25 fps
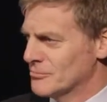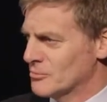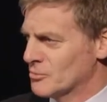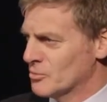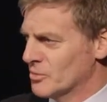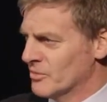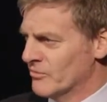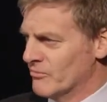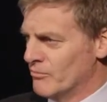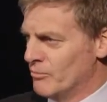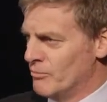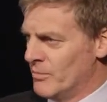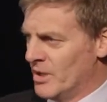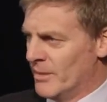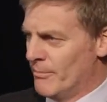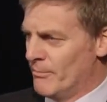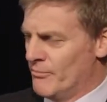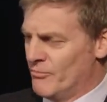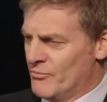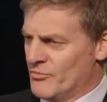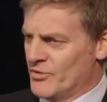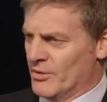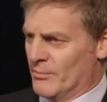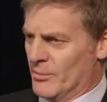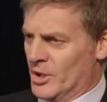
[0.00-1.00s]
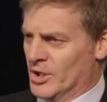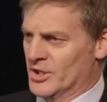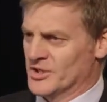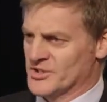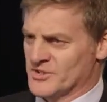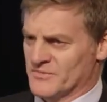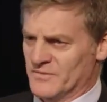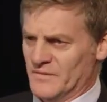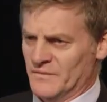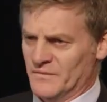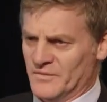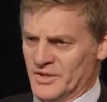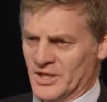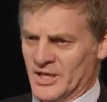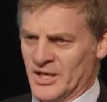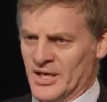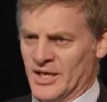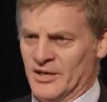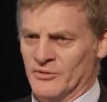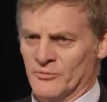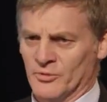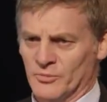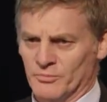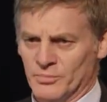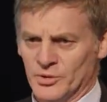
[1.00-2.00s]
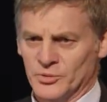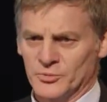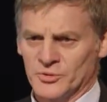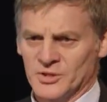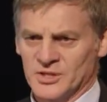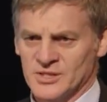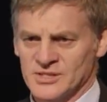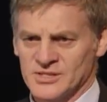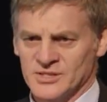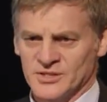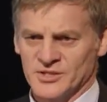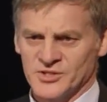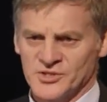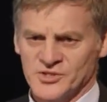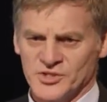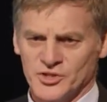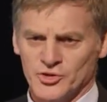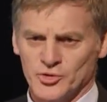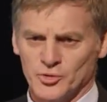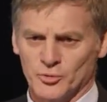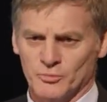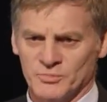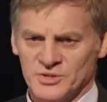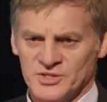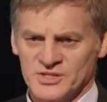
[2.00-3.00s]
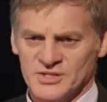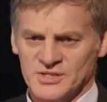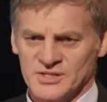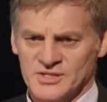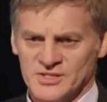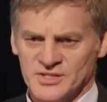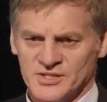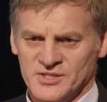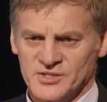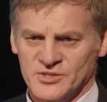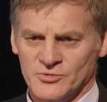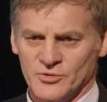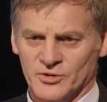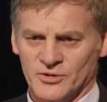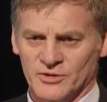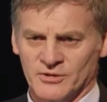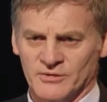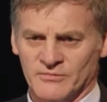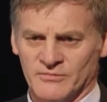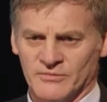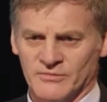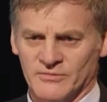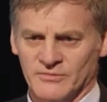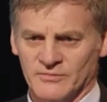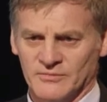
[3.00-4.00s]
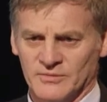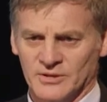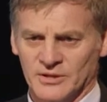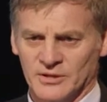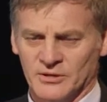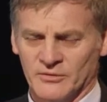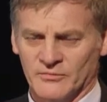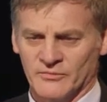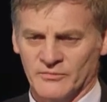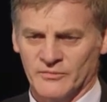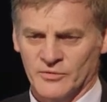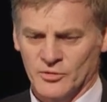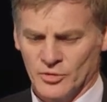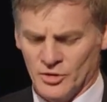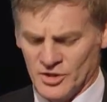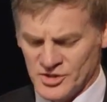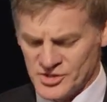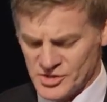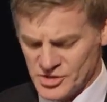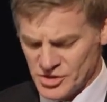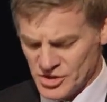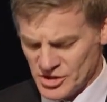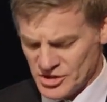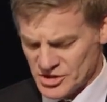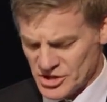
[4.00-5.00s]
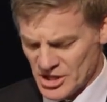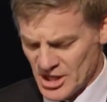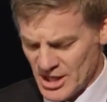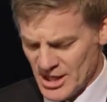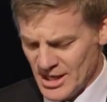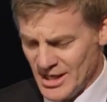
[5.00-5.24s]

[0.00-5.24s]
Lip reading: We've demolished 1,500 buildings in the central business district of Christchurch,